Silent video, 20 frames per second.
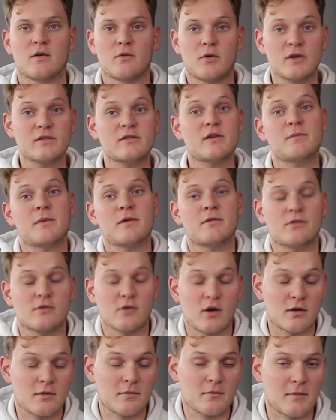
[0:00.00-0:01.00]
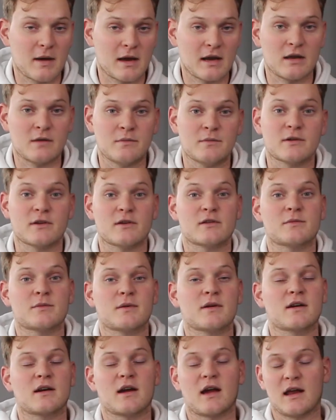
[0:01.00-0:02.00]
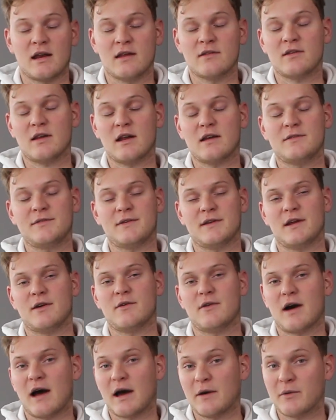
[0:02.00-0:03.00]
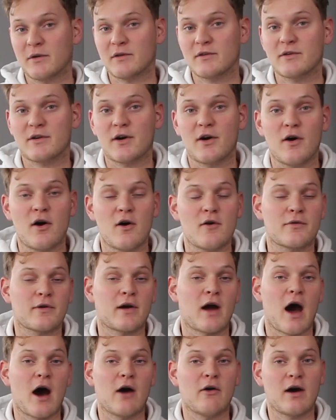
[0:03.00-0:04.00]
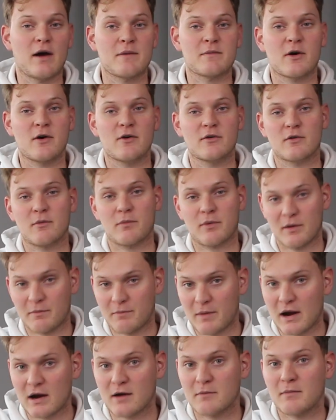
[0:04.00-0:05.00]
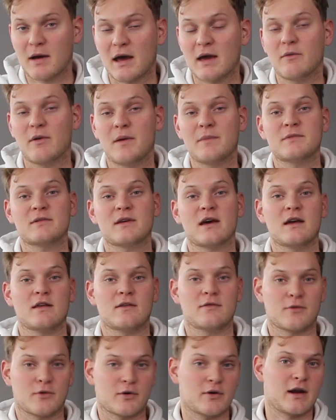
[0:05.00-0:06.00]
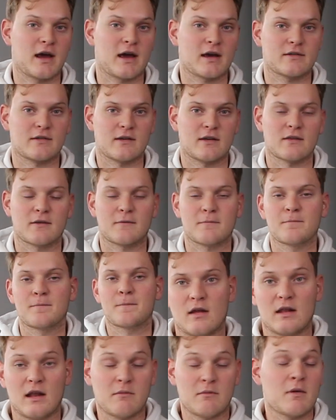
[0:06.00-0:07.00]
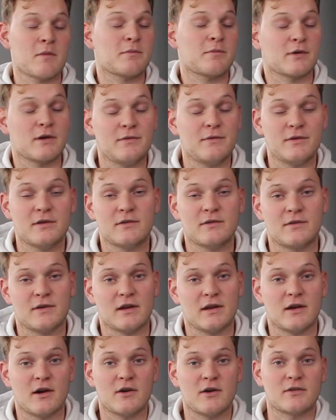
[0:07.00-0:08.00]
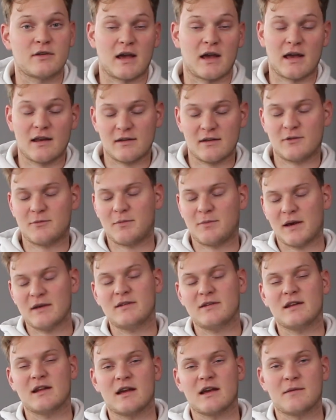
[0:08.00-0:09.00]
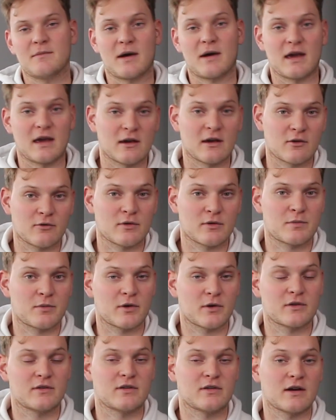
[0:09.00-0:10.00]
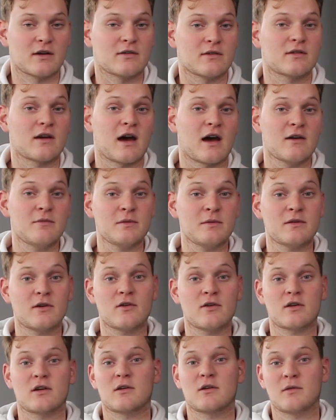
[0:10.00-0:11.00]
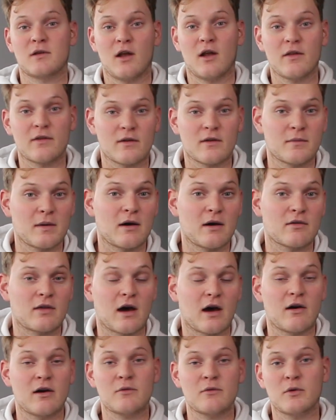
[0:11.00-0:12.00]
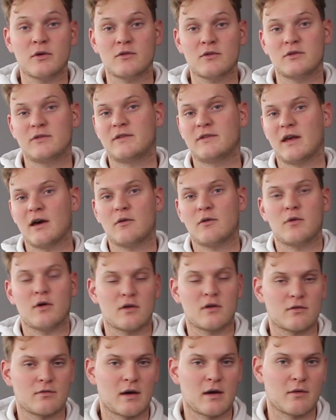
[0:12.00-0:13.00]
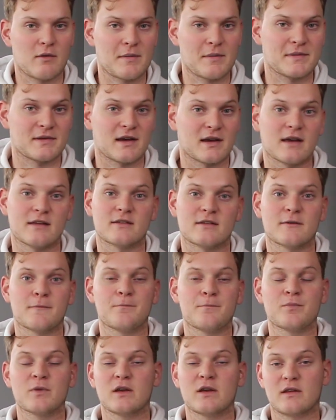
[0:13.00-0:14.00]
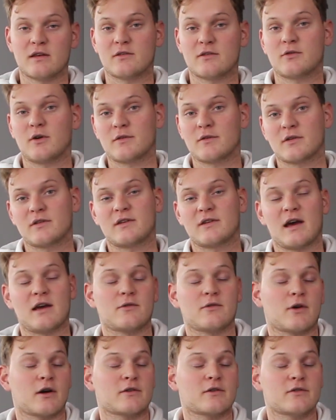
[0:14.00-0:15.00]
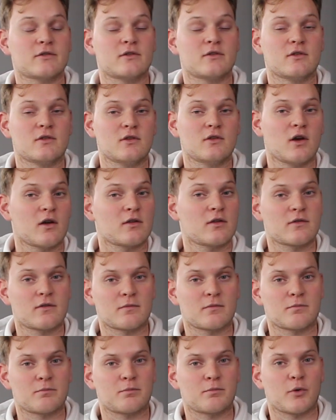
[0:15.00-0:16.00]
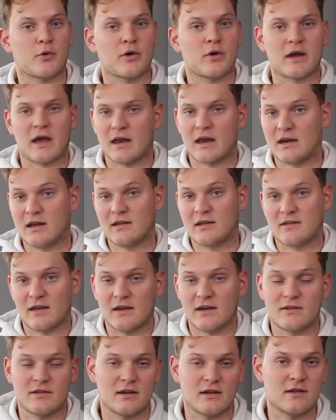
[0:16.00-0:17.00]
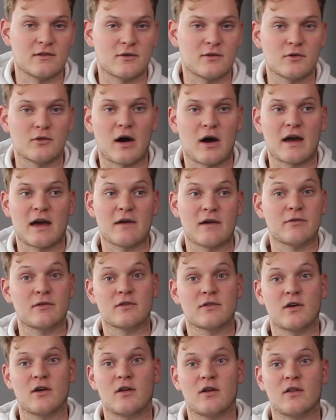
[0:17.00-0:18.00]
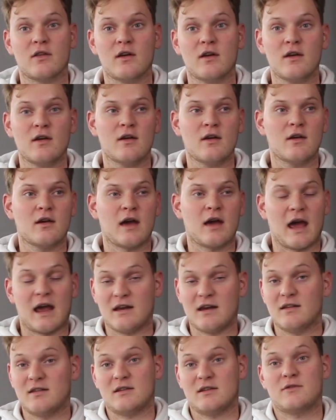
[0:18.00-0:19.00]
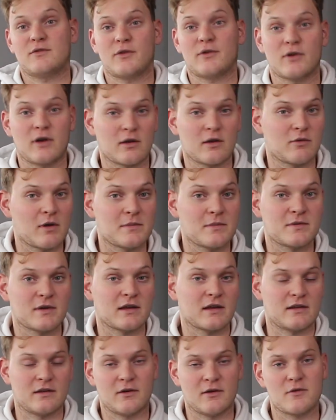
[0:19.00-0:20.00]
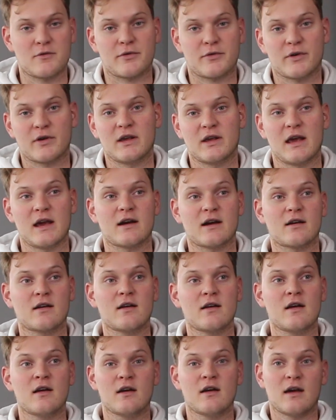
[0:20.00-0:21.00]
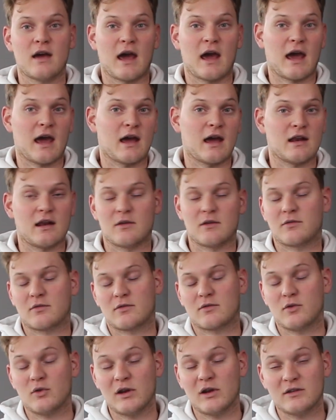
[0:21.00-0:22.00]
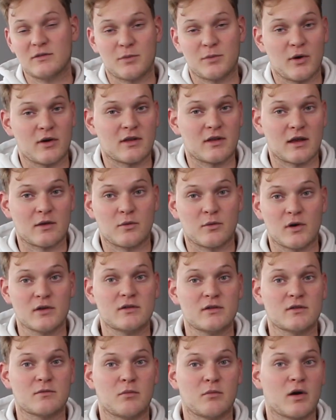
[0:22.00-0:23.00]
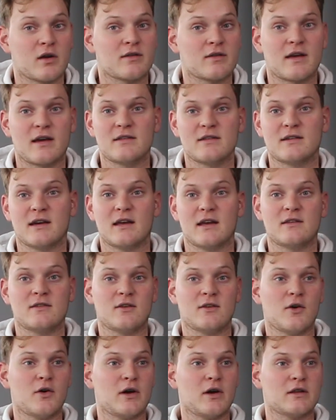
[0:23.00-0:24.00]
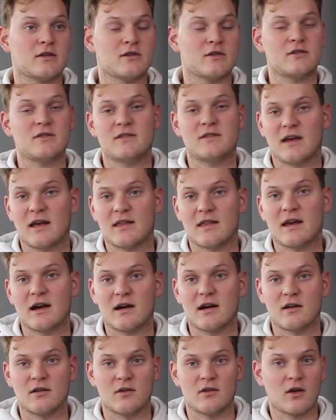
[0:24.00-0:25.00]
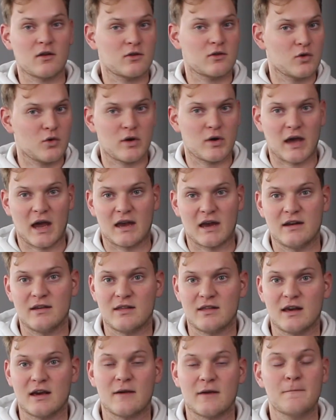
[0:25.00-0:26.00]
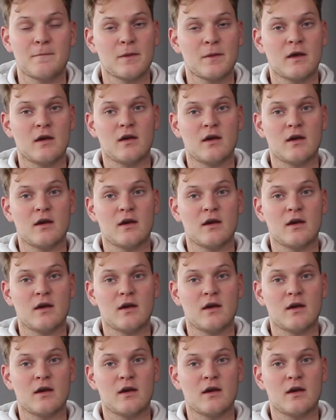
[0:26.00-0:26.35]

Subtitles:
What is up everyone, my name is Jasper and in today's video I want to go over how I'm going to prepare my website for an exit. Now in my previous videos and especially in my income report series I've been talking a lot about how I want to sell one of my websites. This is one of the sites where I'm just not pouring any attention into. I haven't done anything for that website for a year, and to this point it wasn't monetized yet, so it just sat there not doing anything.